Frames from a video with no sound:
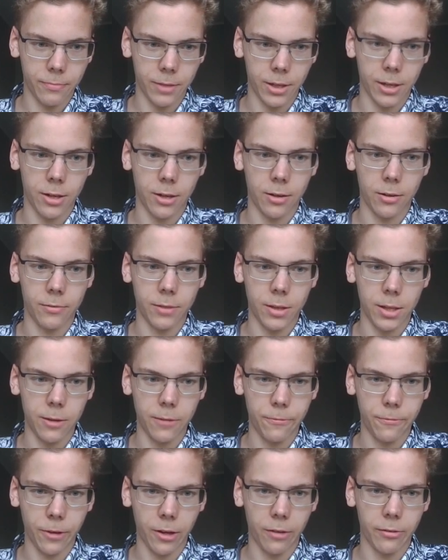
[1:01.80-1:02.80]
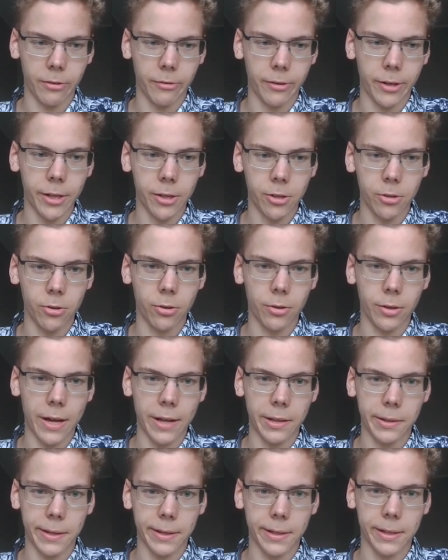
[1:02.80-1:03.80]
Yeah, d5, very good,
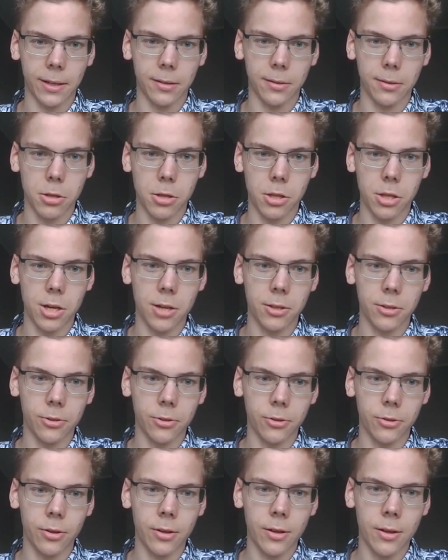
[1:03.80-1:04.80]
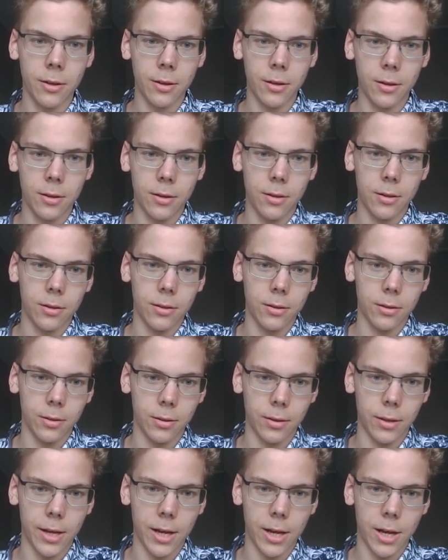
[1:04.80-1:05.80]
attacking the center.
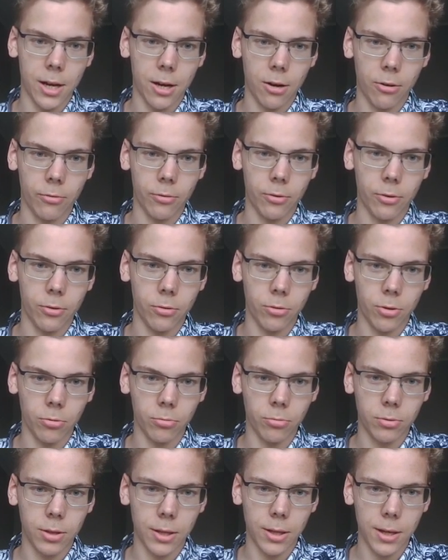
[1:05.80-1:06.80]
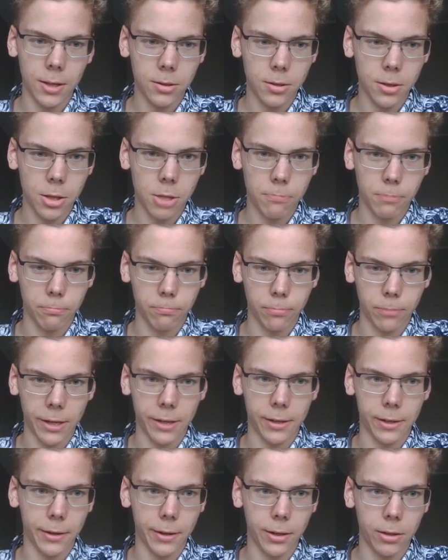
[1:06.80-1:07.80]
Now you don't take this, but play
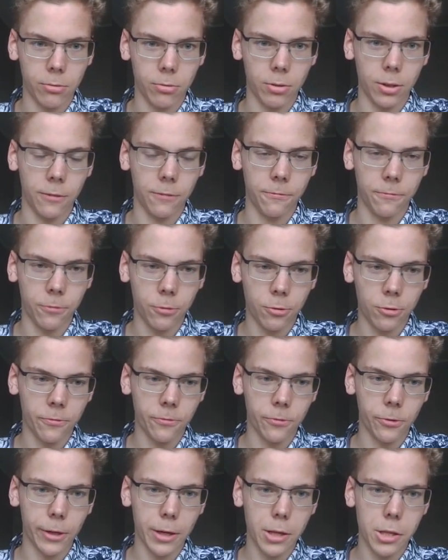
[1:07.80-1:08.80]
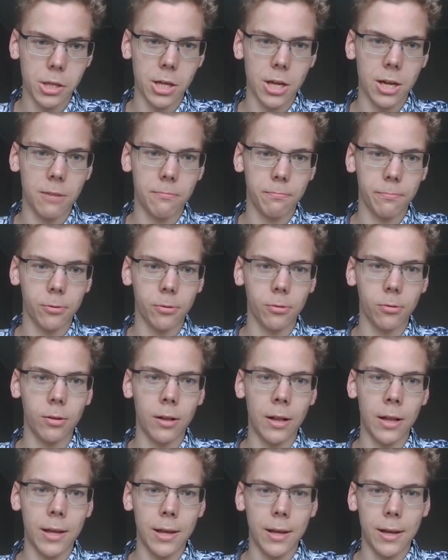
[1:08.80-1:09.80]
knight to d4, for example.
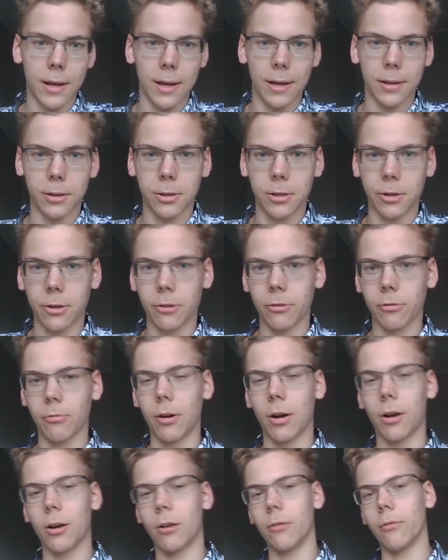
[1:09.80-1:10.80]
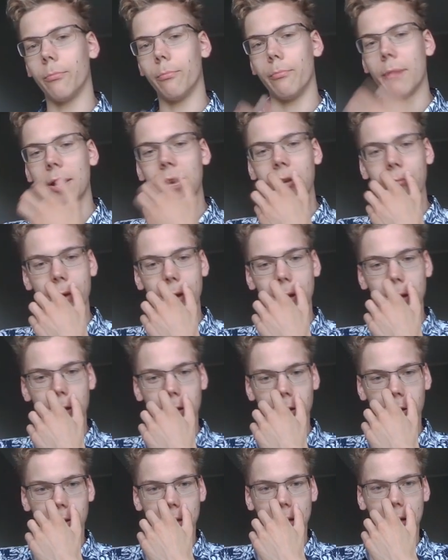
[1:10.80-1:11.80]
And there are many
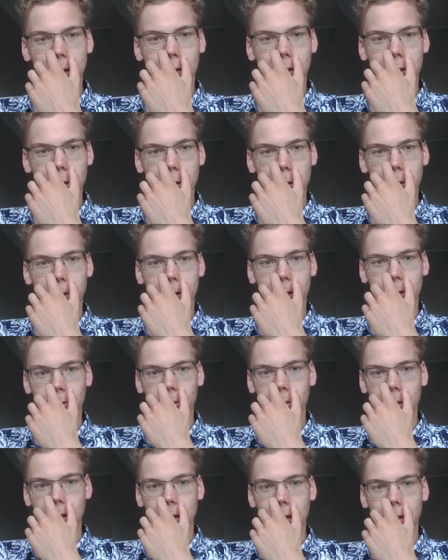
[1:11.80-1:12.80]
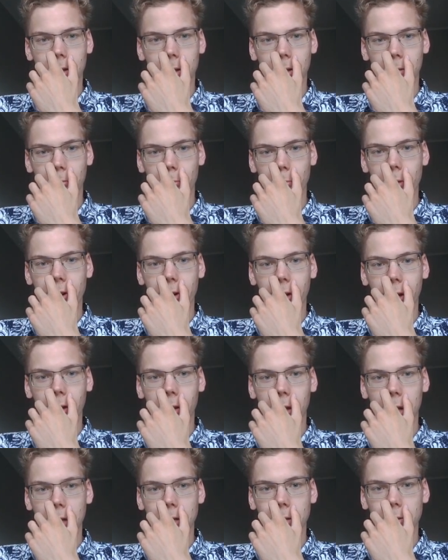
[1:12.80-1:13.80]
ways that this line could get very
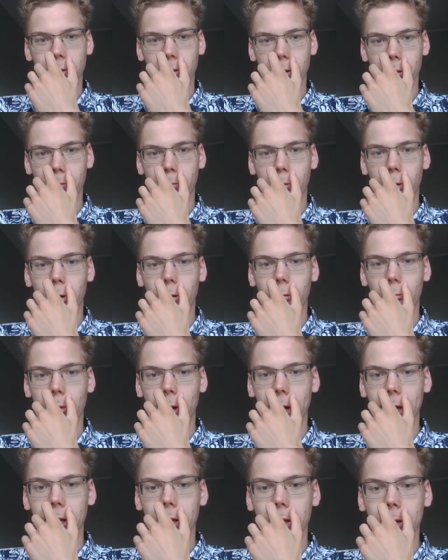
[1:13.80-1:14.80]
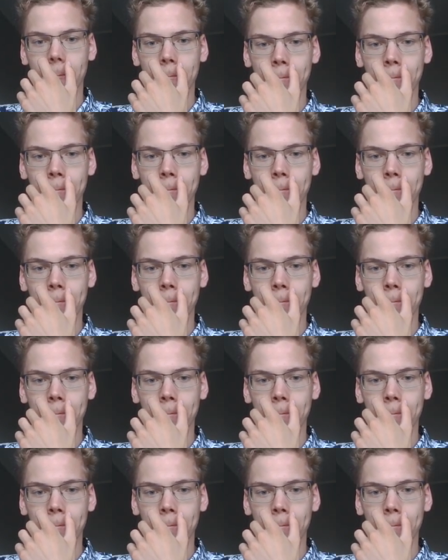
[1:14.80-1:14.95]
dangerous for white,